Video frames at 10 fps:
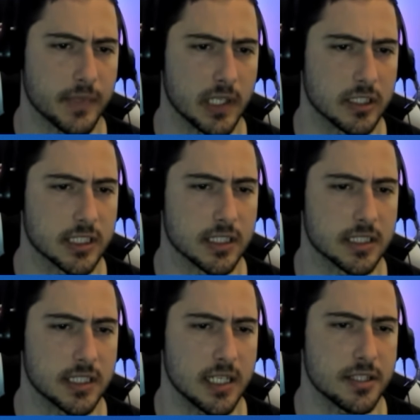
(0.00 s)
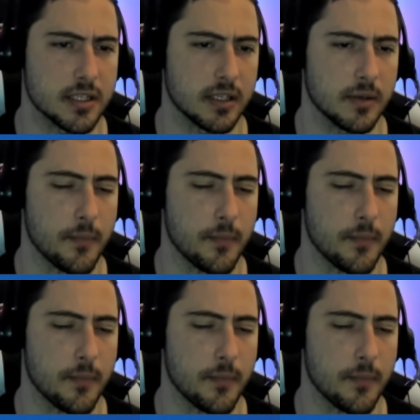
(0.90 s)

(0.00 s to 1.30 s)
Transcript: looks at the center.